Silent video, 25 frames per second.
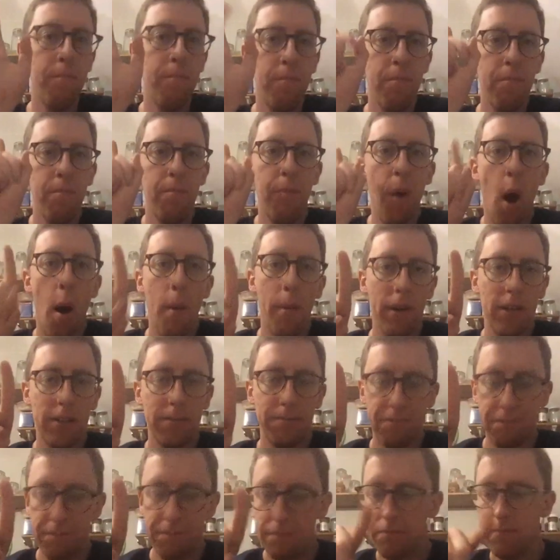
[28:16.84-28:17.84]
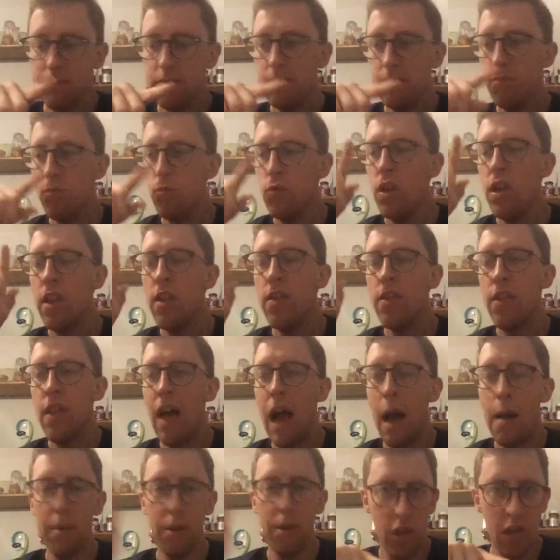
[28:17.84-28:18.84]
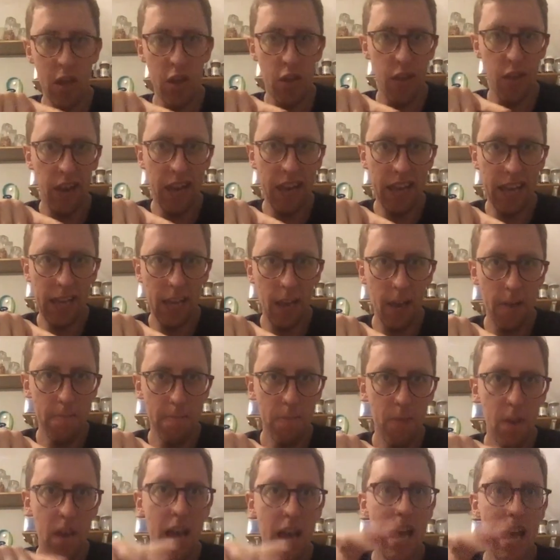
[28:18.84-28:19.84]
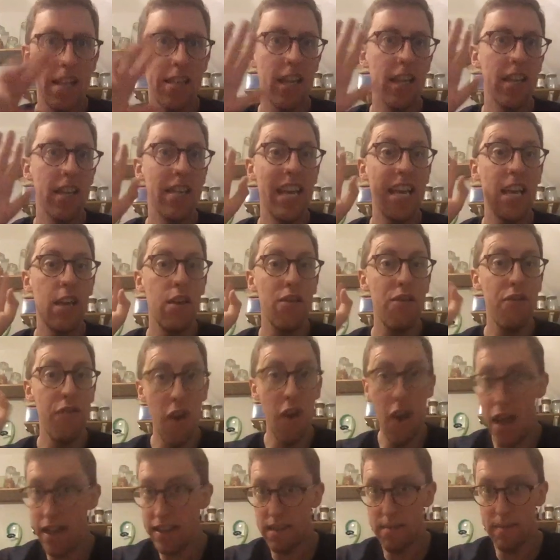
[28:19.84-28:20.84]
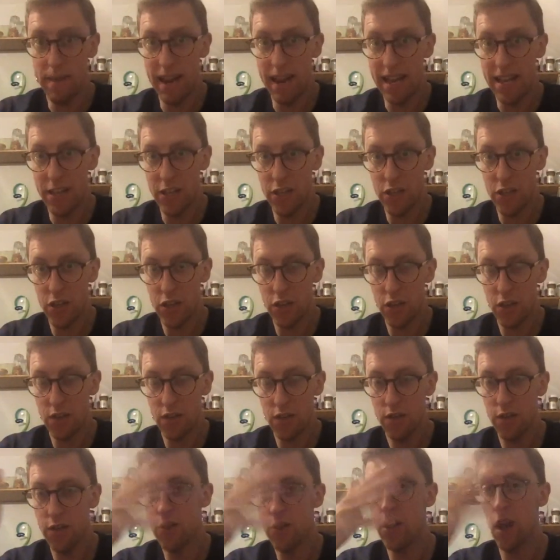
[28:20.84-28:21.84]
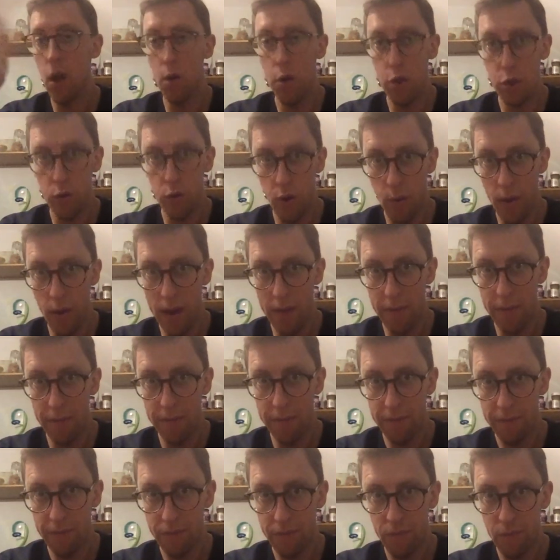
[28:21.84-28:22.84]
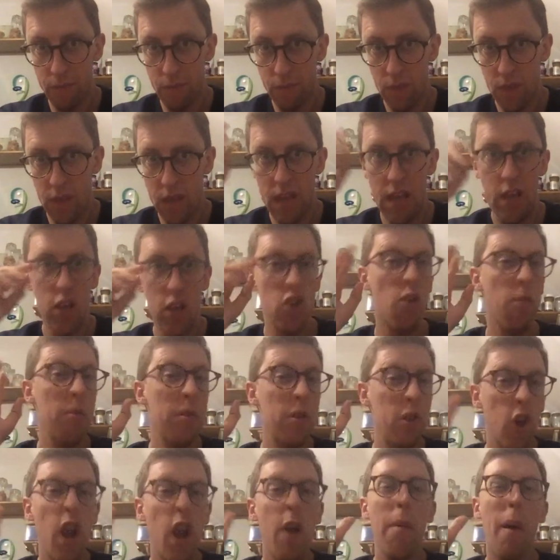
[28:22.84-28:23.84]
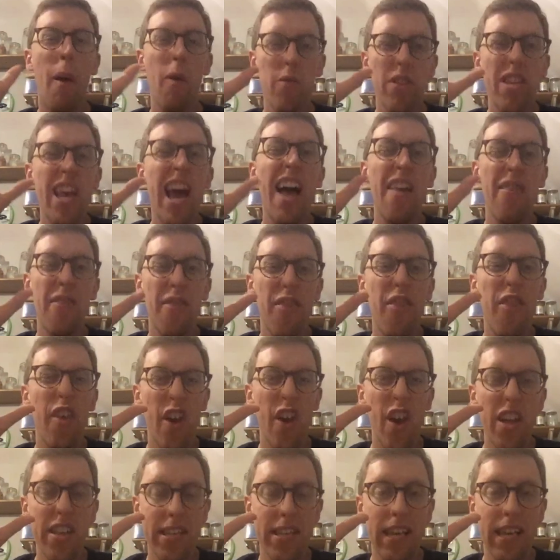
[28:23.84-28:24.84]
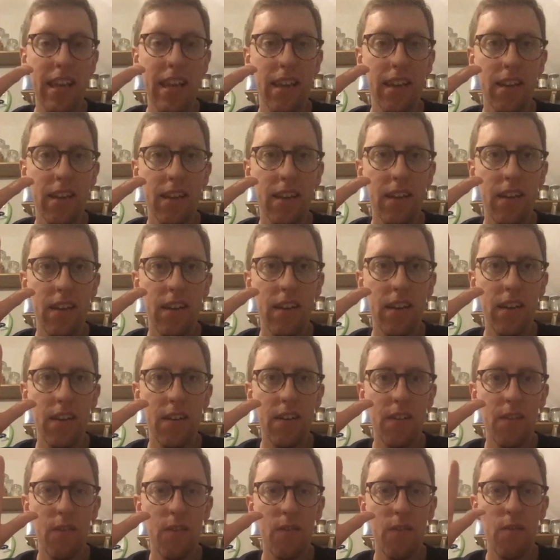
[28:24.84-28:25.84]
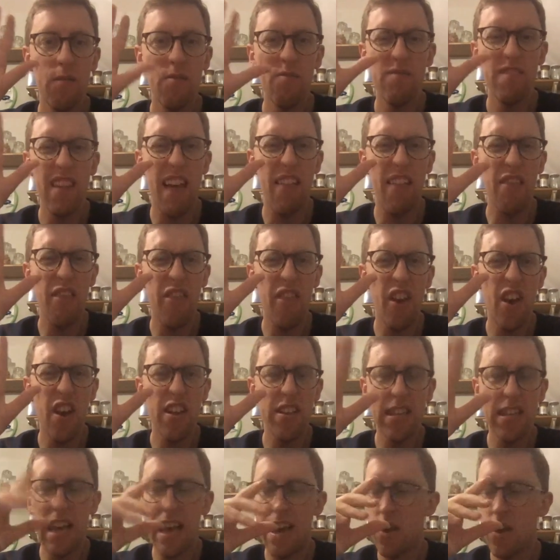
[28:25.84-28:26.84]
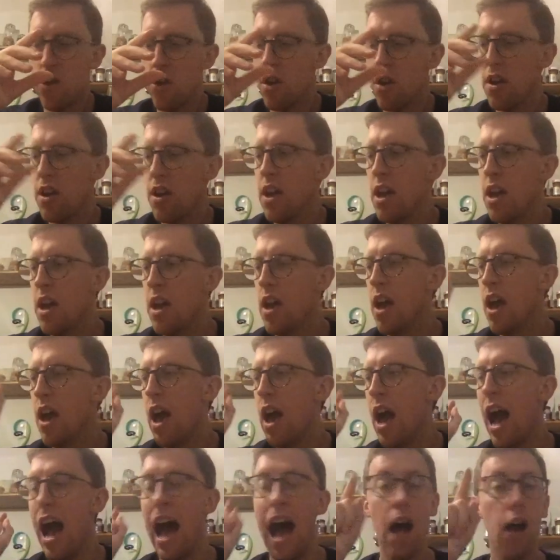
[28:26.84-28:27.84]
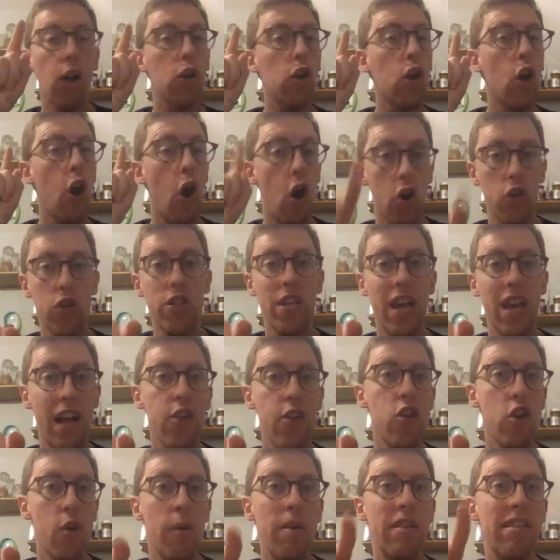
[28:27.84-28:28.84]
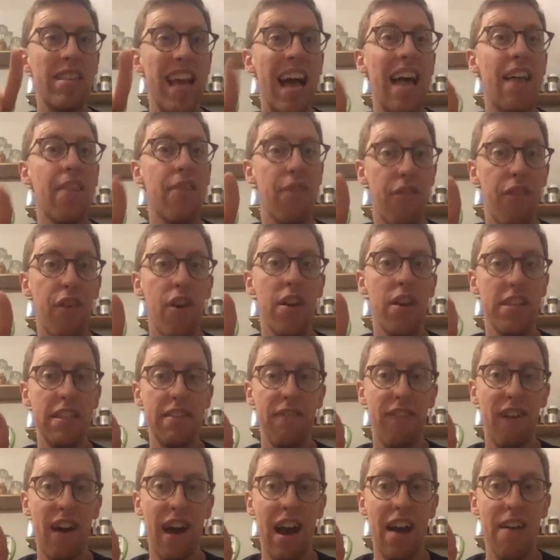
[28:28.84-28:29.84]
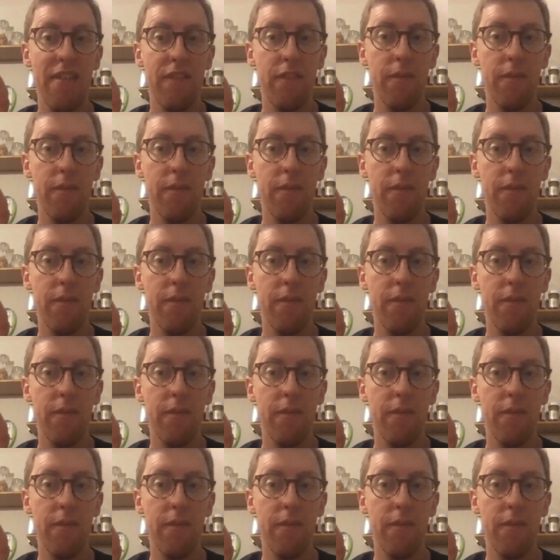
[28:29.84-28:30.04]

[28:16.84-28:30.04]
Bob, I'm going to send you the link. It's going to take you 30 minutes to go through it. You'll be done at about 10:30, 10:30-ish. I'll contact you at 10:35.